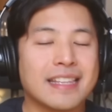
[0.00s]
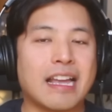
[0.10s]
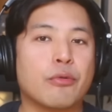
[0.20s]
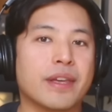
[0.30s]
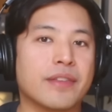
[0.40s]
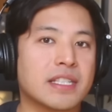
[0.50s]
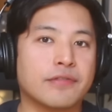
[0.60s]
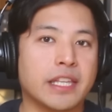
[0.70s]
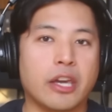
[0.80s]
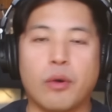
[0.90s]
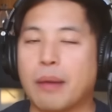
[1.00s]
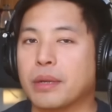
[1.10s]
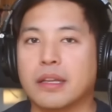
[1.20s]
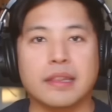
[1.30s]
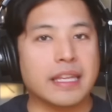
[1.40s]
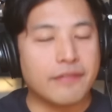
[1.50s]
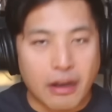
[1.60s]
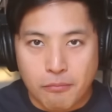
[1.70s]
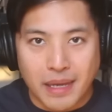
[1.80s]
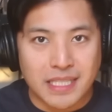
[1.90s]
Now, in this video, I'm going to leave
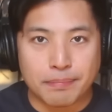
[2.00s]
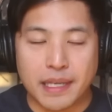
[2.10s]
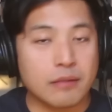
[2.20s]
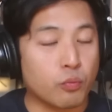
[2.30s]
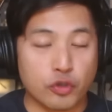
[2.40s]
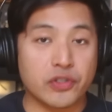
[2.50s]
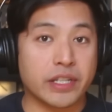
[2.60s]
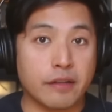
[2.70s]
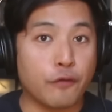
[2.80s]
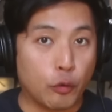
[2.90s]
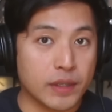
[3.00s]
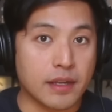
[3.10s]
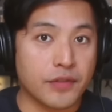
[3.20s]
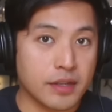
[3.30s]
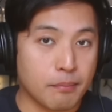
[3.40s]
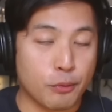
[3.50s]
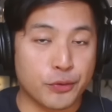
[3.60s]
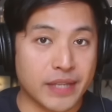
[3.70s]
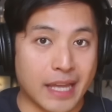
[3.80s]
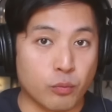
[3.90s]
out my spin. We're just going to focus on the
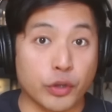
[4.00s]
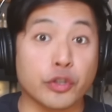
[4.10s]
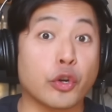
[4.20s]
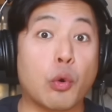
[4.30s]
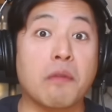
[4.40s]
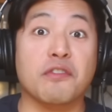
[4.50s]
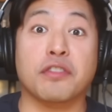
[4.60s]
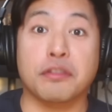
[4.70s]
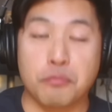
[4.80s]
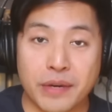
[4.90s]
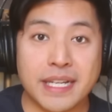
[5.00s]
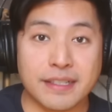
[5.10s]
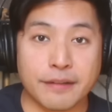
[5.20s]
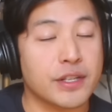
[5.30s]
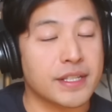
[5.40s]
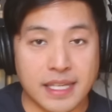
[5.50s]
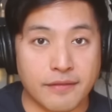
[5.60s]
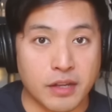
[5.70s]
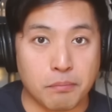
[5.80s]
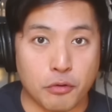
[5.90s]
numbers, and we're going to go over three different sets
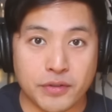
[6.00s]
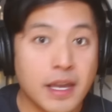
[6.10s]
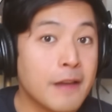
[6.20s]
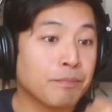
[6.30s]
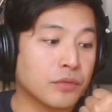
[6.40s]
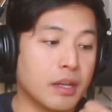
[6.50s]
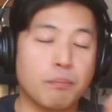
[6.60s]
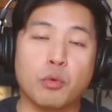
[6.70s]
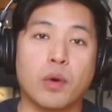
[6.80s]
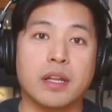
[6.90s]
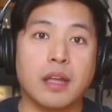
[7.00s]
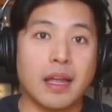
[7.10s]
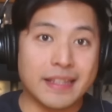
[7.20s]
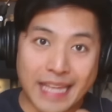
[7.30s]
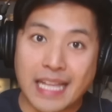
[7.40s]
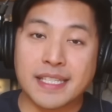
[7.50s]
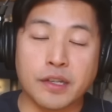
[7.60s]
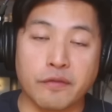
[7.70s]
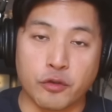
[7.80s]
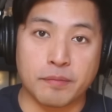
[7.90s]
of numbers. Number one, Nate
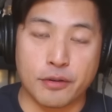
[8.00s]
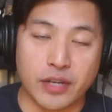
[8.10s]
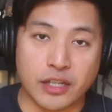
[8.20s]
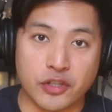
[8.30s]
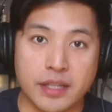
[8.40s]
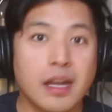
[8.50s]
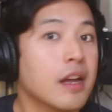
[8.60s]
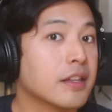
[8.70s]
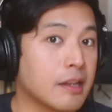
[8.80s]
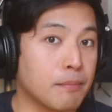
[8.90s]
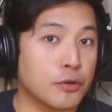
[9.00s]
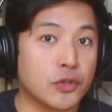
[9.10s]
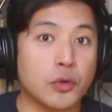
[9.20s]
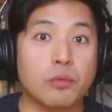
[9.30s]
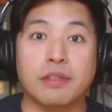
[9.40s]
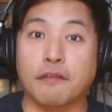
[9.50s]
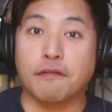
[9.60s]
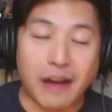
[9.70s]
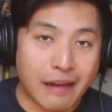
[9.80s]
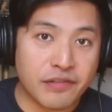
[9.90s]
Silver's projection. Number two, the
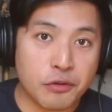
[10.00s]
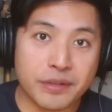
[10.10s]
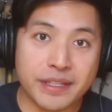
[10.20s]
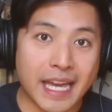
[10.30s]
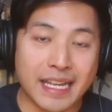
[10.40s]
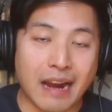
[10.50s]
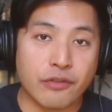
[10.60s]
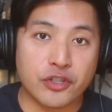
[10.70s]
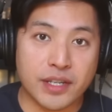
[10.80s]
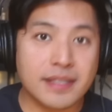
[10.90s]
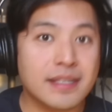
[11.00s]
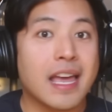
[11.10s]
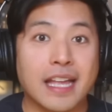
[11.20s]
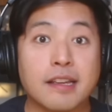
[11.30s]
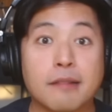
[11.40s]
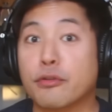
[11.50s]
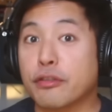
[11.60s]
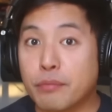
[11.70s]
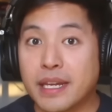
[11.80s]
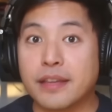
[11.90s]
538 averages. And number
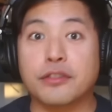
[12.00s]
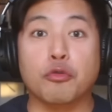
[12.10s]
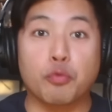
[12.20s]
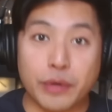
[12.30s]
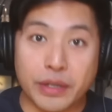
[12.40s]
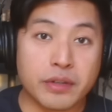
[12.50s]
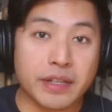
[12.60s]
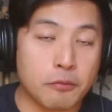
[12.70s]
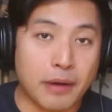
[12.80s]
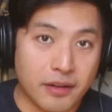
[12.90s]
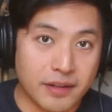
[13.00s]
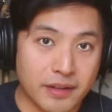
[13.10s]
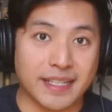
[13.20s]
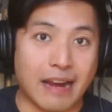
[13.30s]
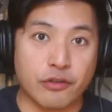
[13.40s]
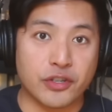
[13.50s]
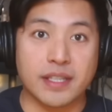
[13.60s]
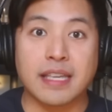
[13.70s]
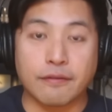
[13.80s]
three, the Real Clear Politics averages.